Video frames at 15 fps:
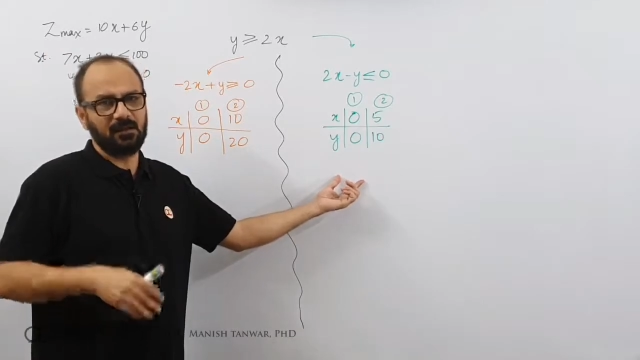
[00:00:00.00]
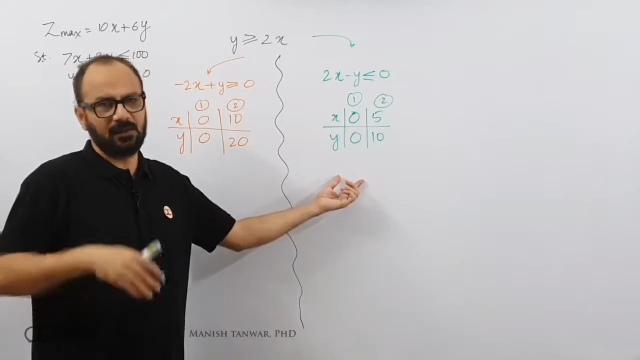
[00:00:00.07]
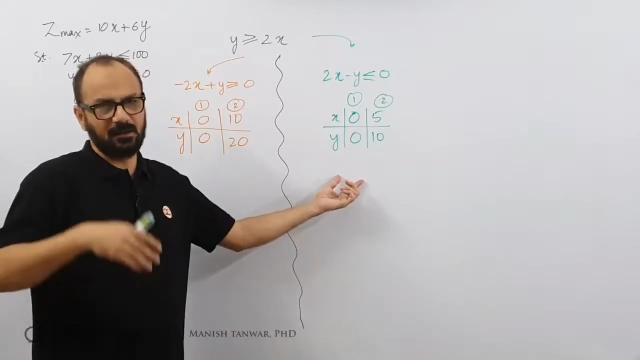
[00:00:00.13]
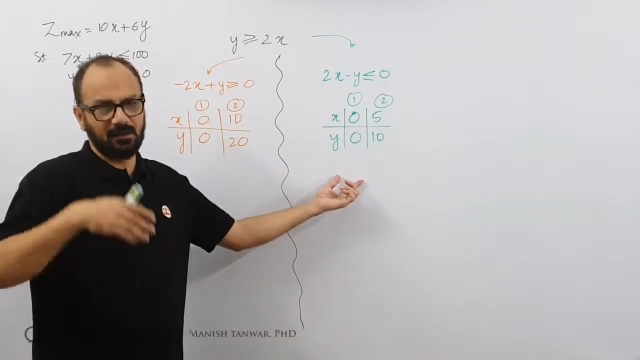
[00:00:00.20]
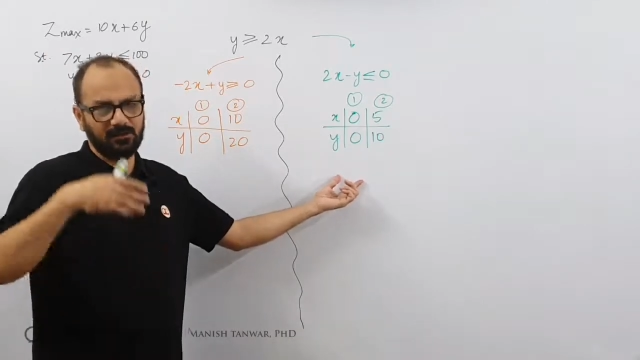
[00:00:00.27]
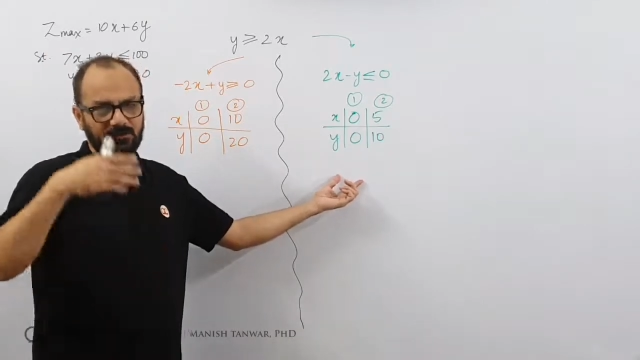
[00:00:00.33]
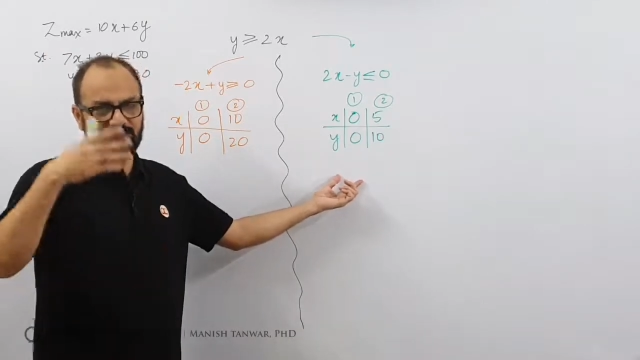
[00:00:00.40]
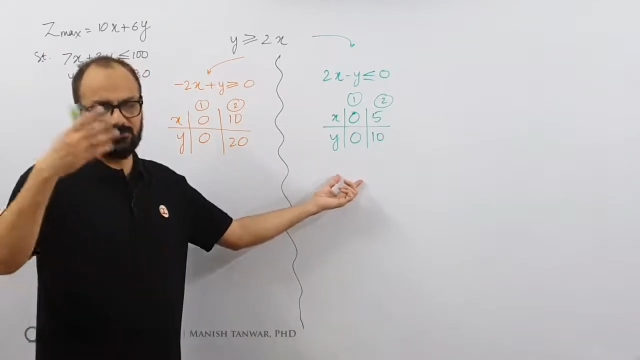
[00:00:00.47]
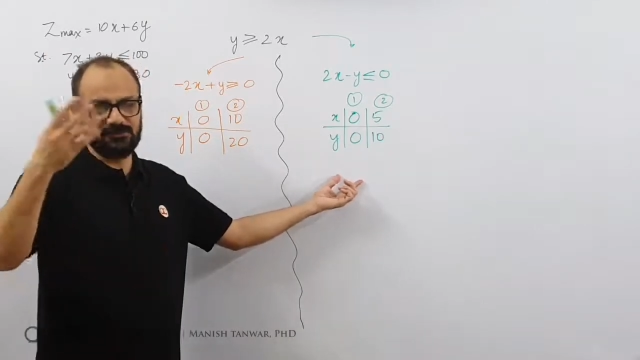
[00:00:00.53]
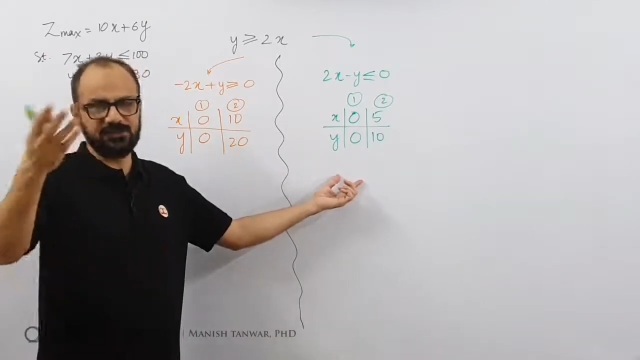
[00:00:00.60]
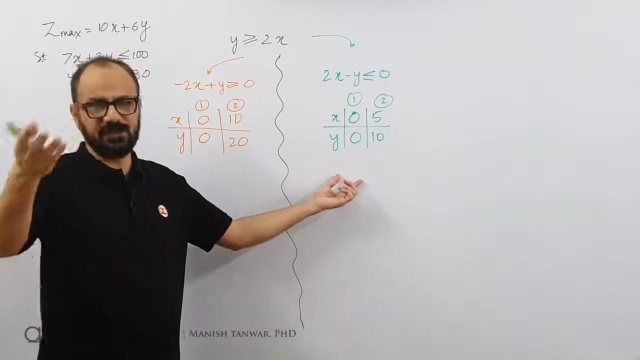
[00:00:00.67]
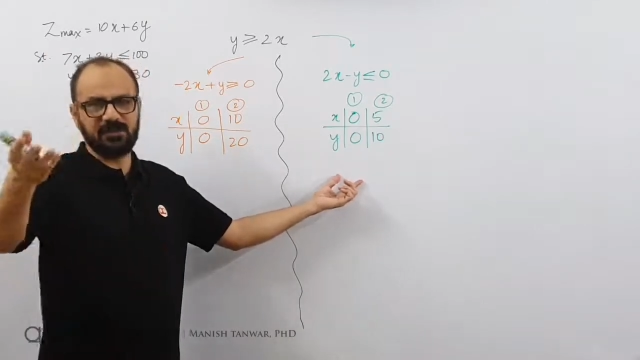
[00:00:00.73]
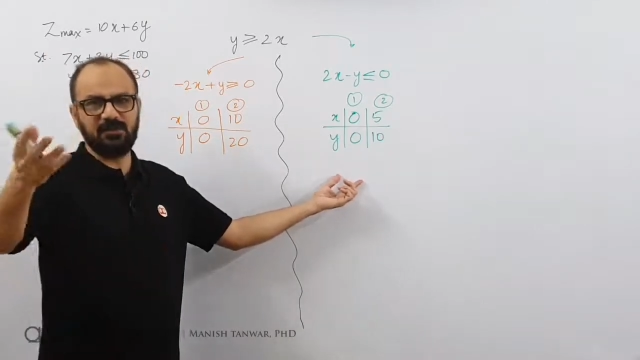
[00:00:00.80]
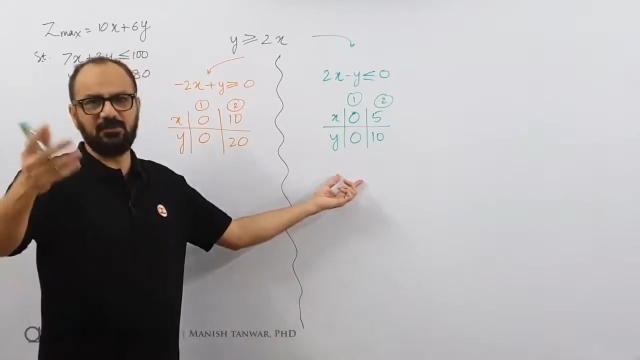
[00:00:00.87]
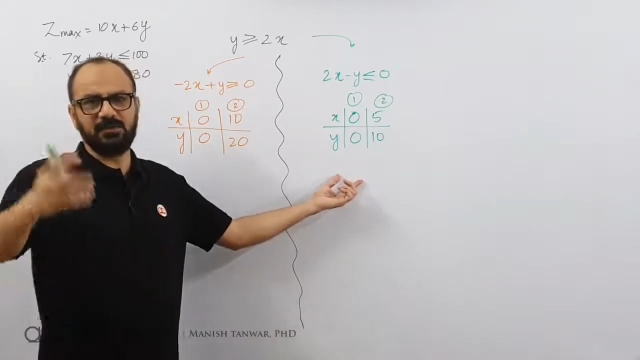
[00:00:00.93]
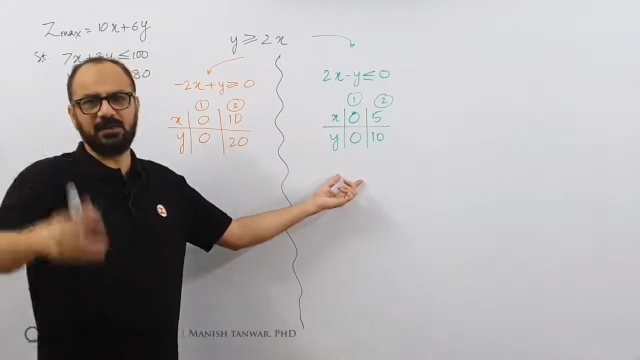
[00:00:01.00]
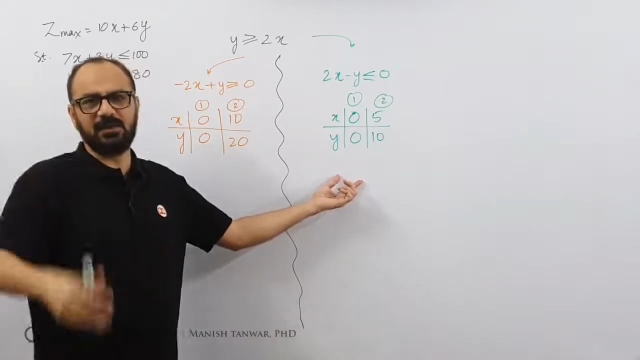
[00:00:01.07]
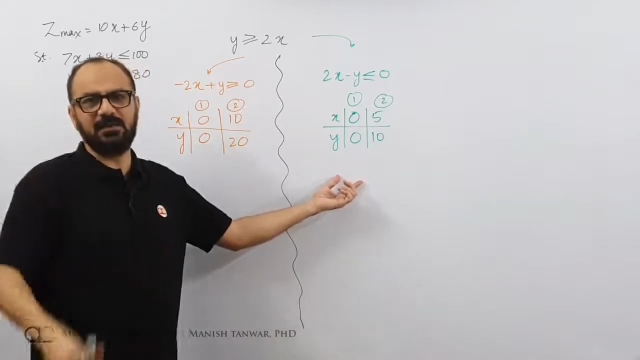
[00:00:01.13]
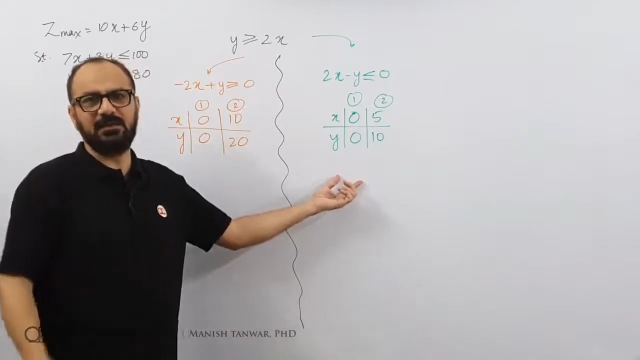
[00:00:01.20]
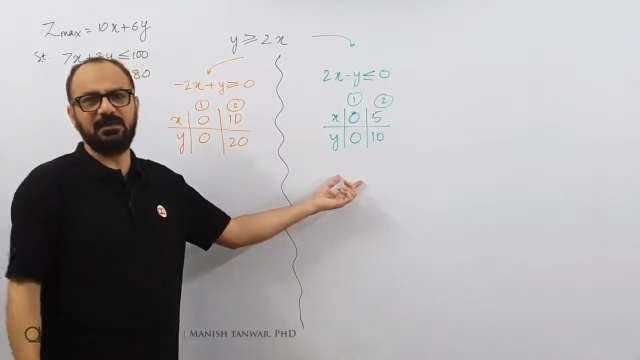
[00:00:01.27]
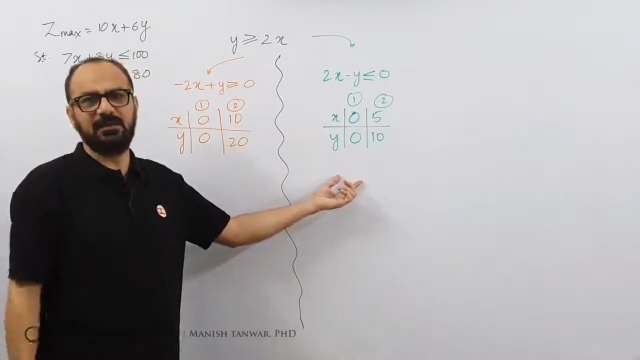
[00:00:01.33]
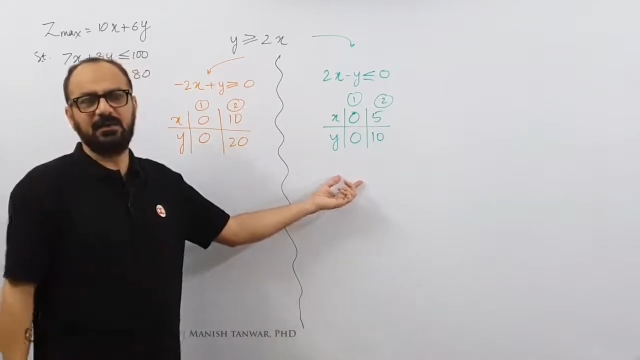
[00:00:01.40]
Now if you check out
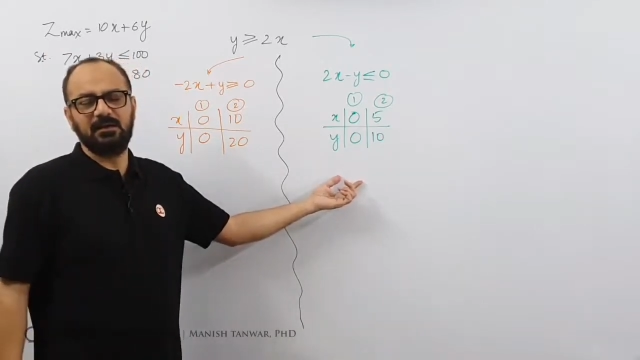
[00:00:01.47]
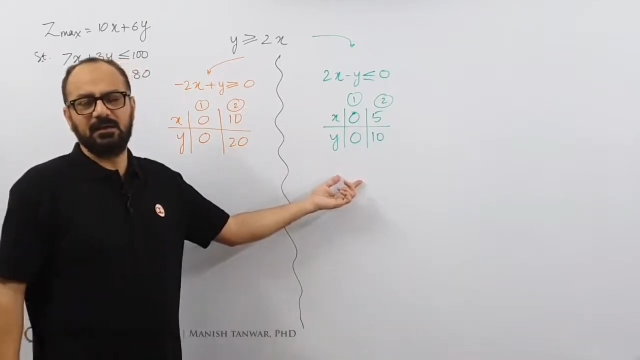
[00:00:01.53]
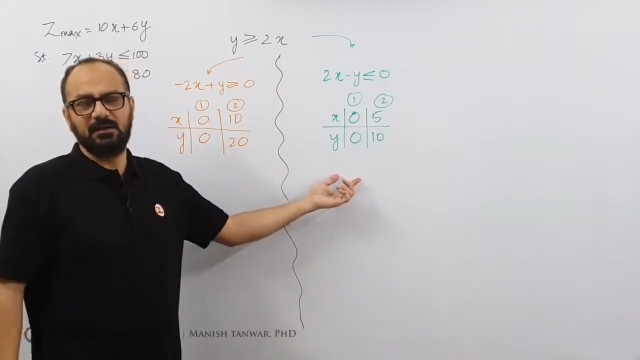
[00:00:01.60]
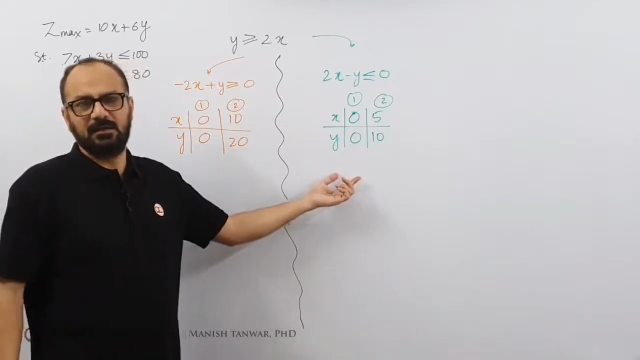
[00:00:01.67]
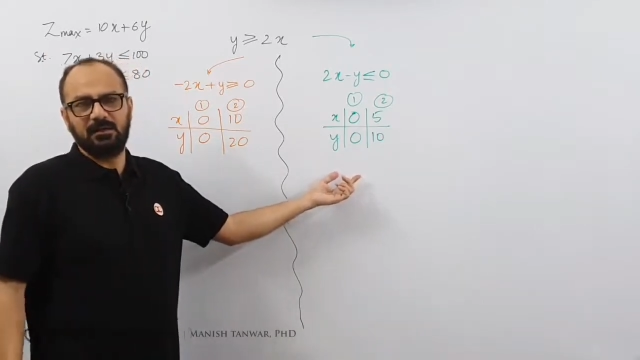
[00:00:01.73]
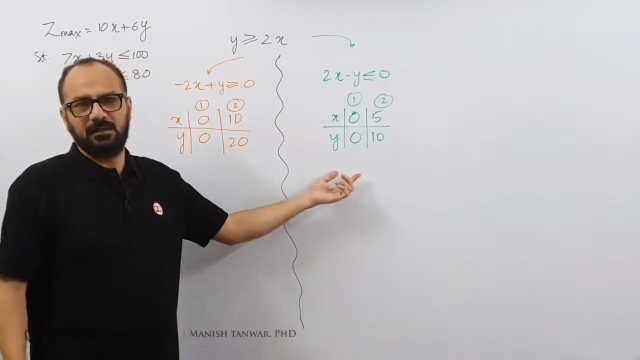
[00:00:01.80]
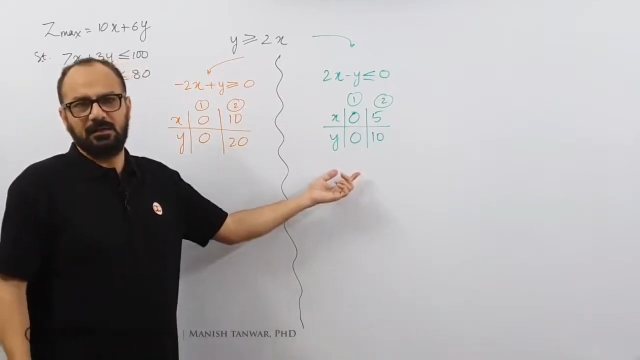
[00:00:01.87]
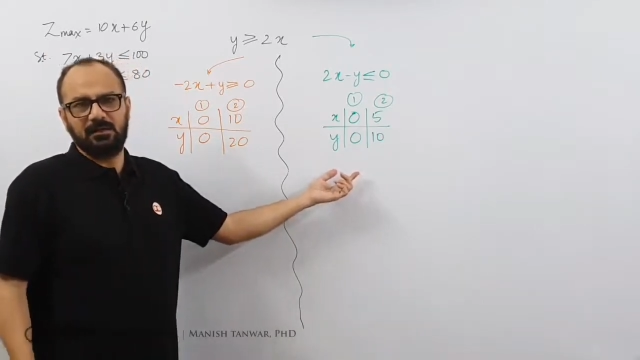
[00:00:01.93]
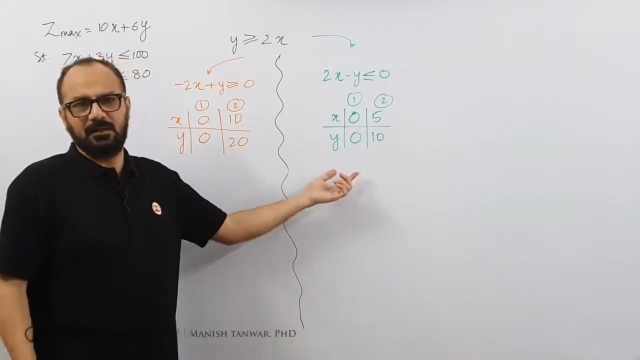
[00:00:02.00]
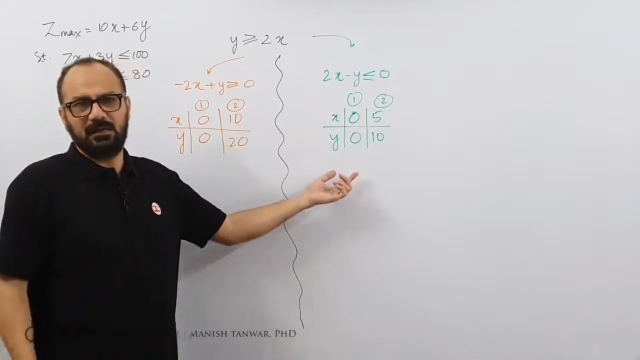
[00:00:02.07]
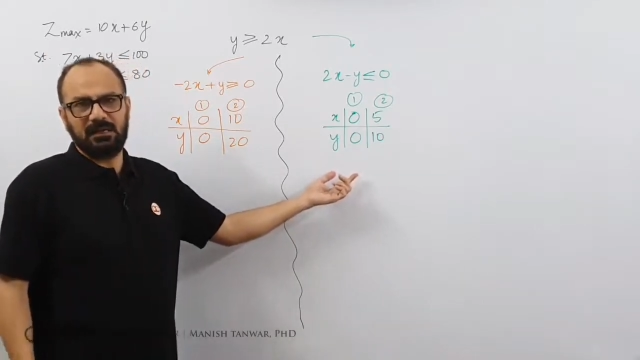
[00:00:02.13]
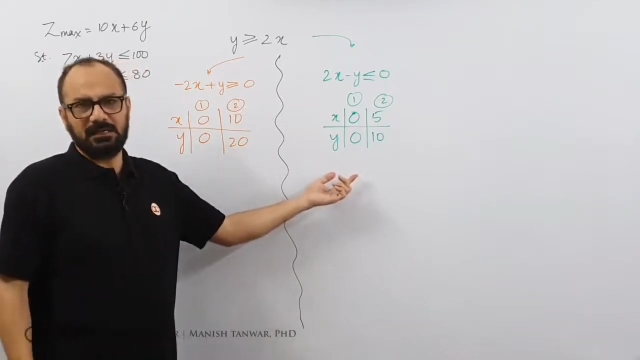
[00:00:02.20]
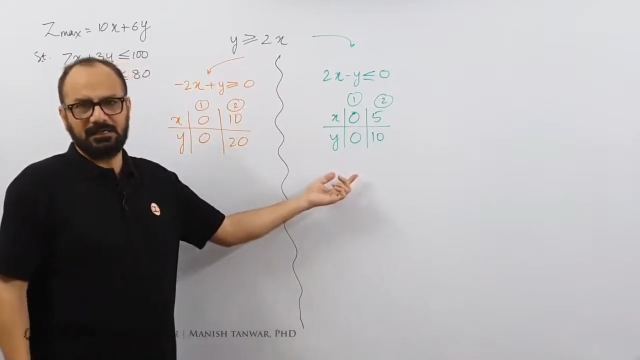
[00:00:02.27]
again our